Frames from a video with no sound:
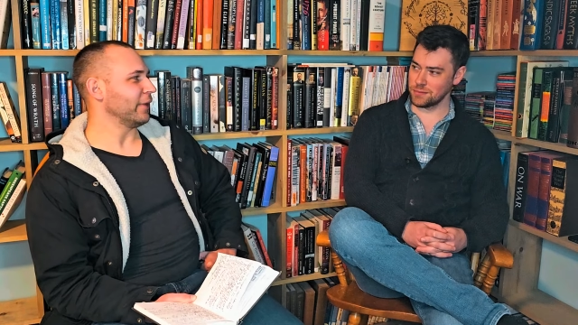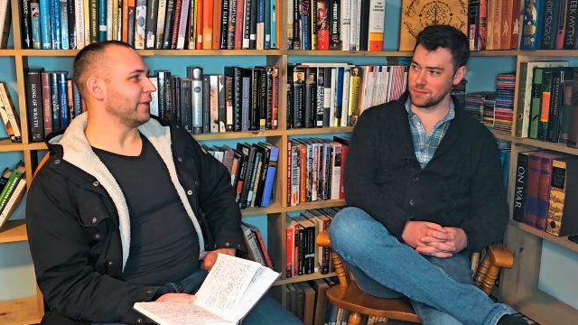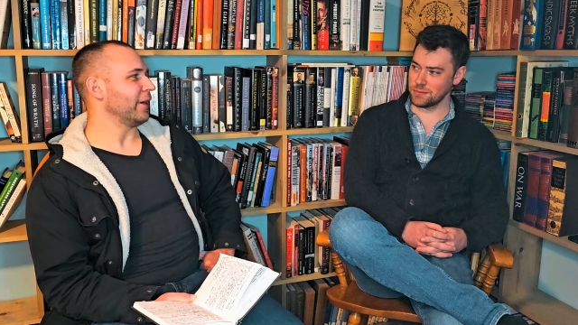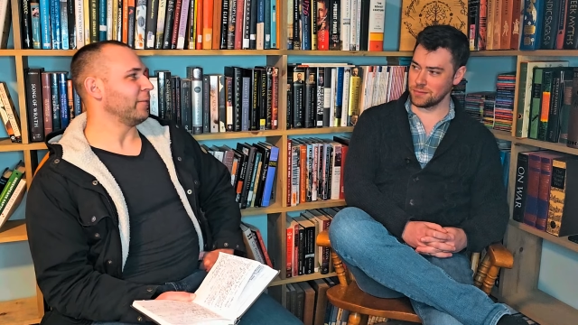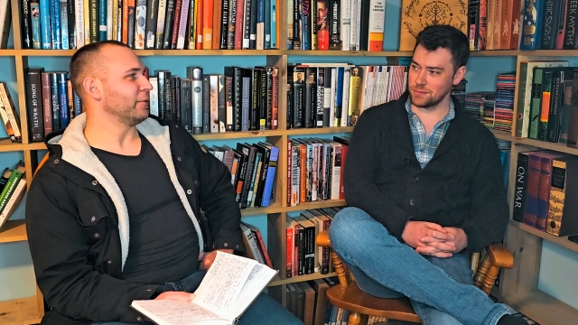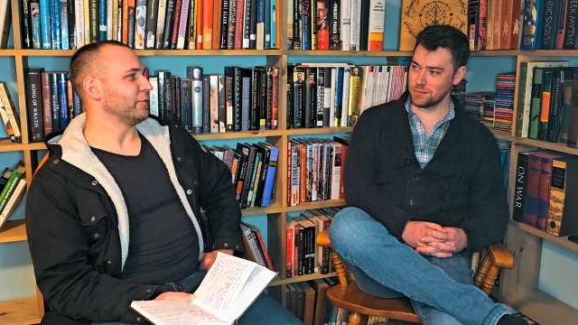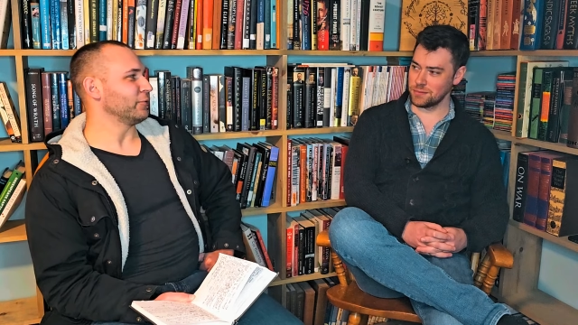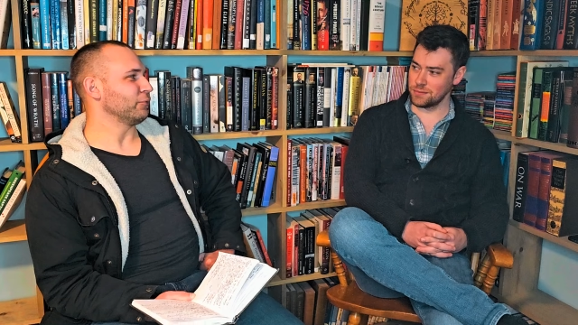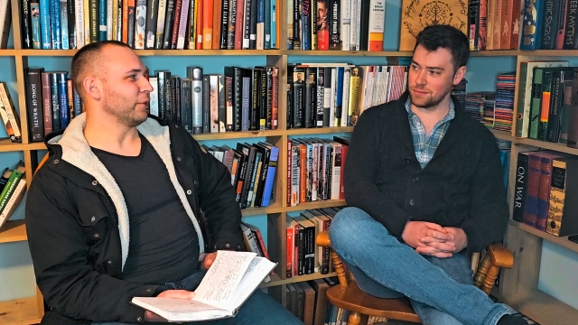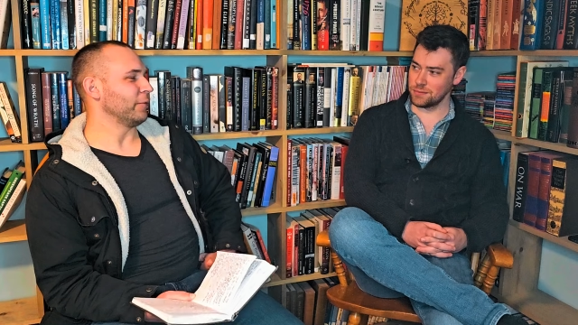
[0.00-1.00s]
Speaker 1: Like I would
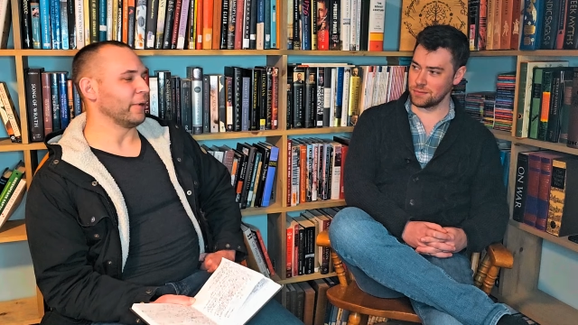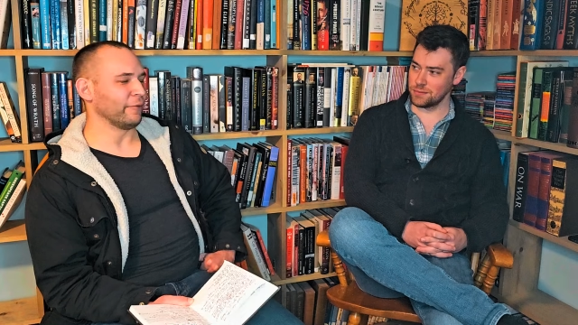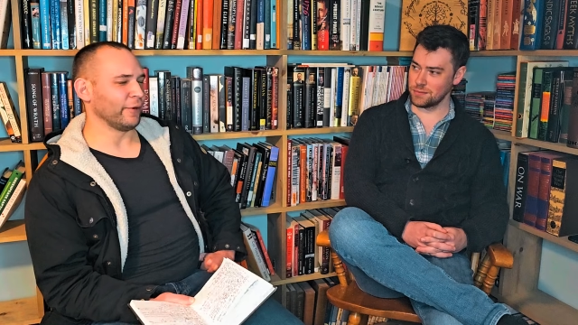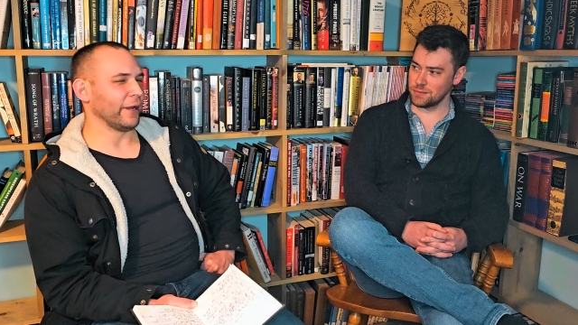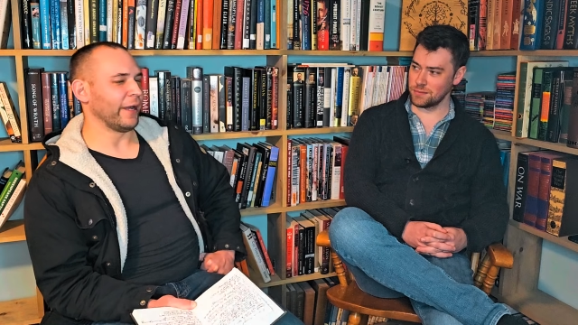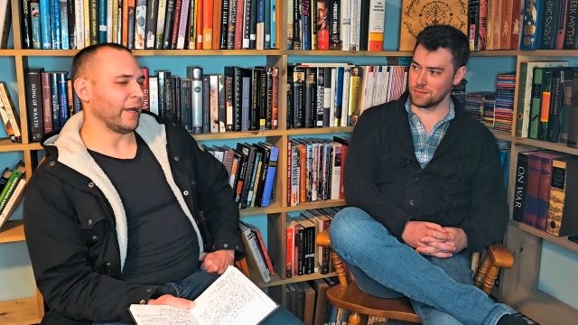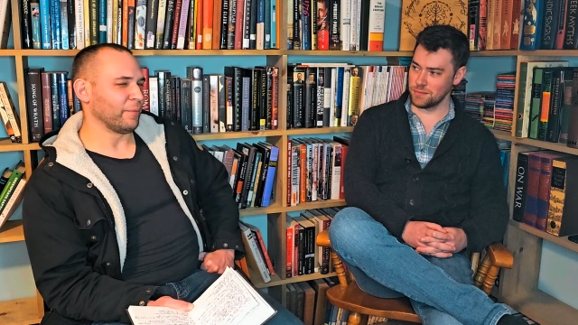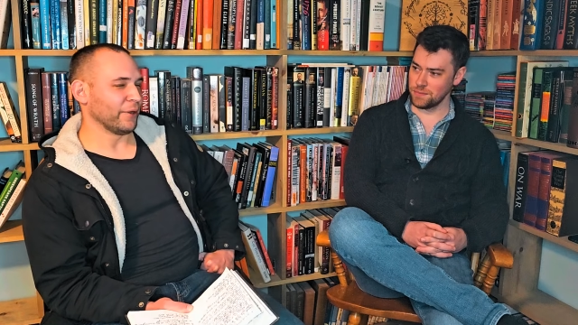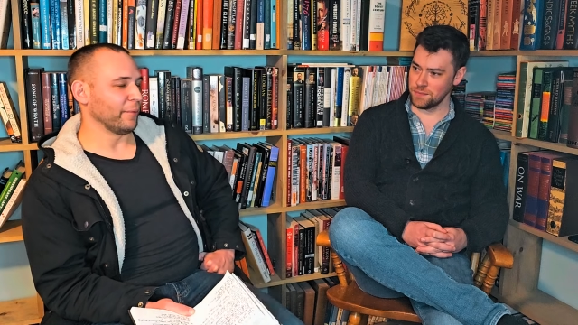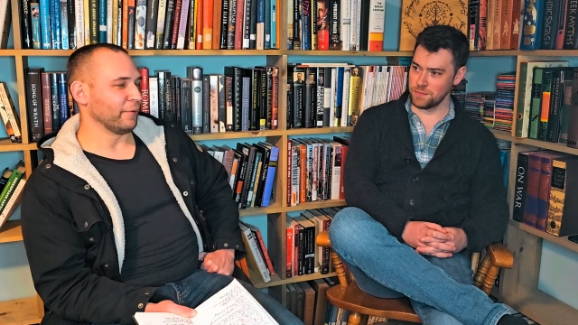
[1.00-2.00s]
just read whatever I
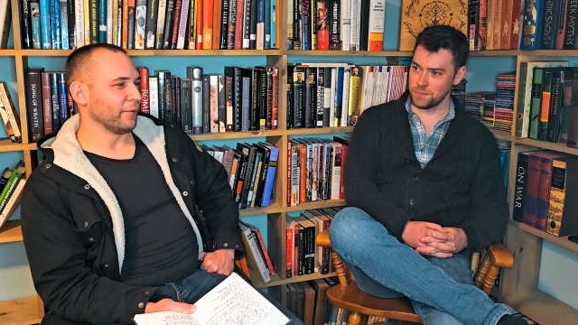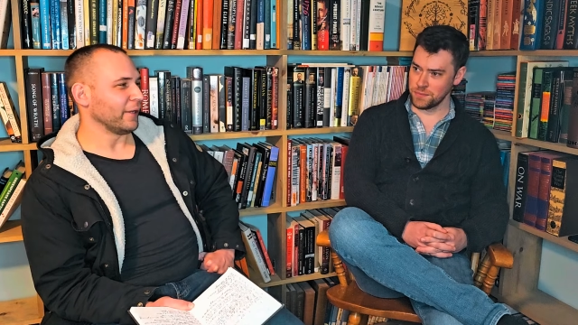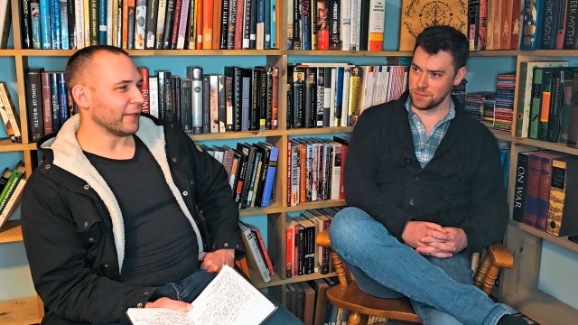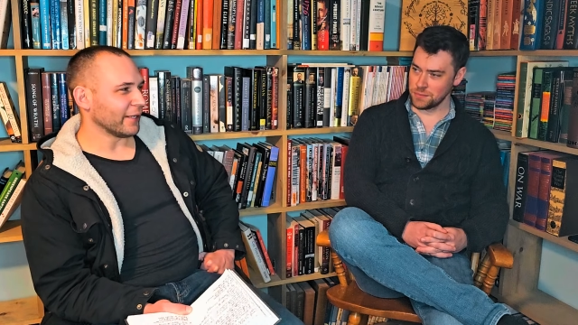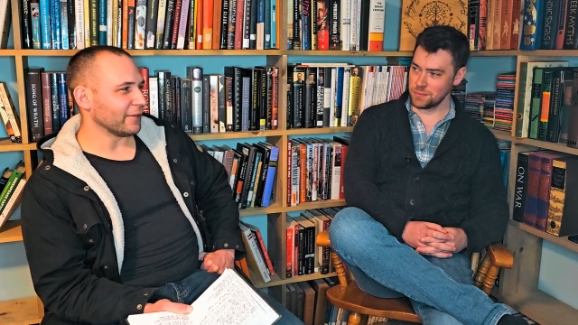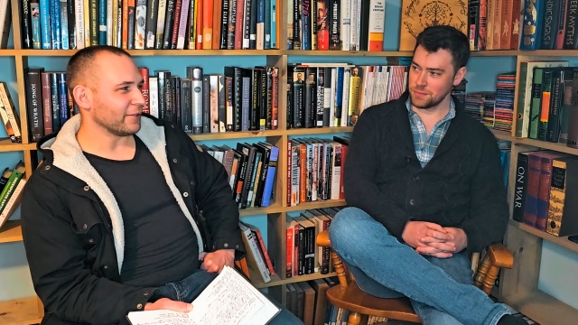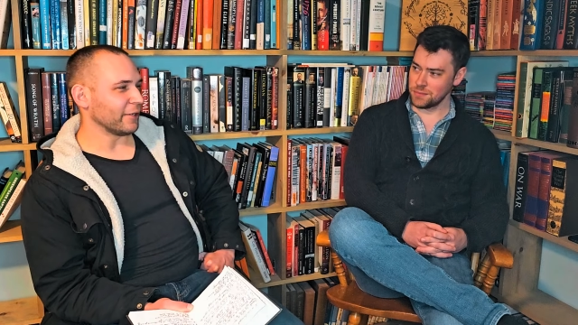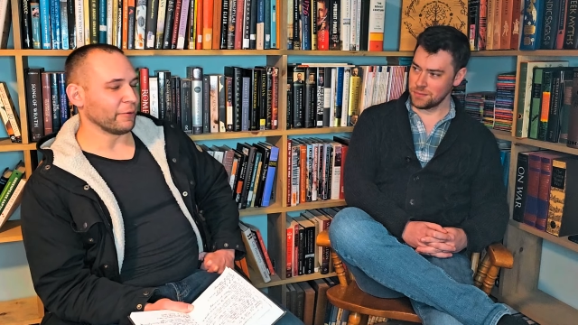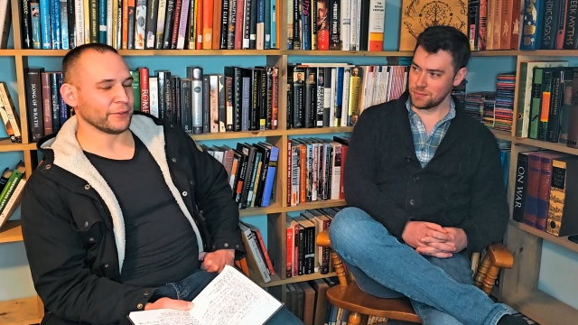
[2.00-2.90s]
happened to be reading at the time.